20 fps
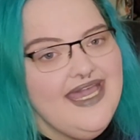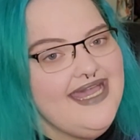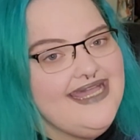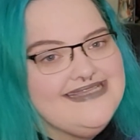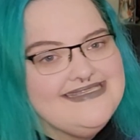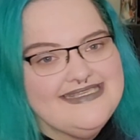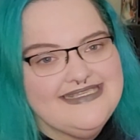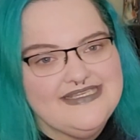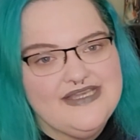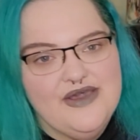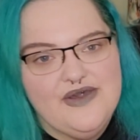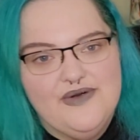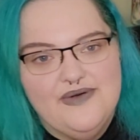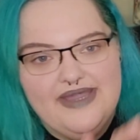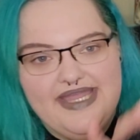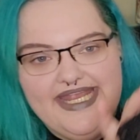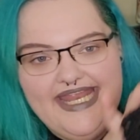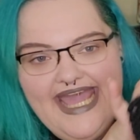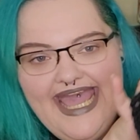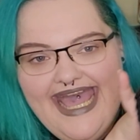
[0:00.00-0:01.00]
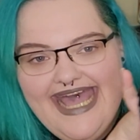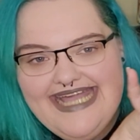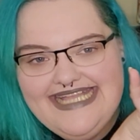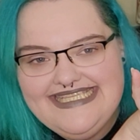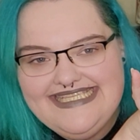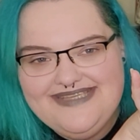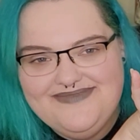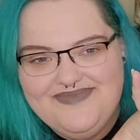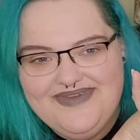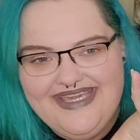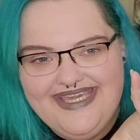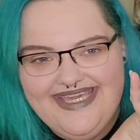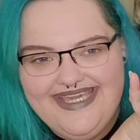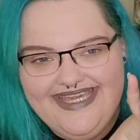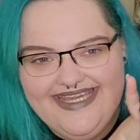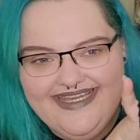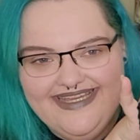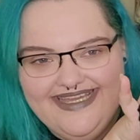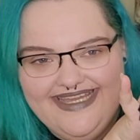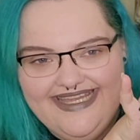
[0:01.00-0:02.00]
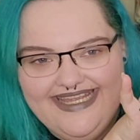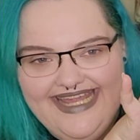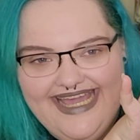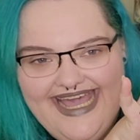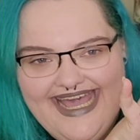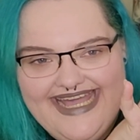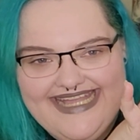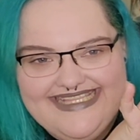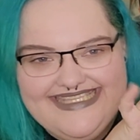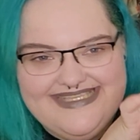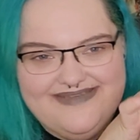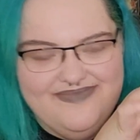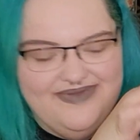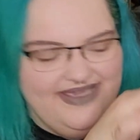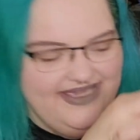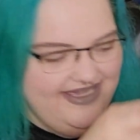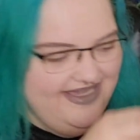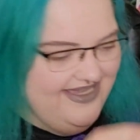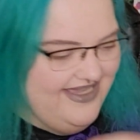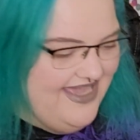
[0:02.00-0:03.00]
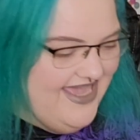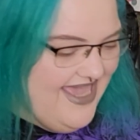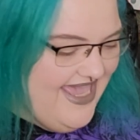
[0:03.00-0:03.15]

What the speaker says: And so it had to be. It had to be.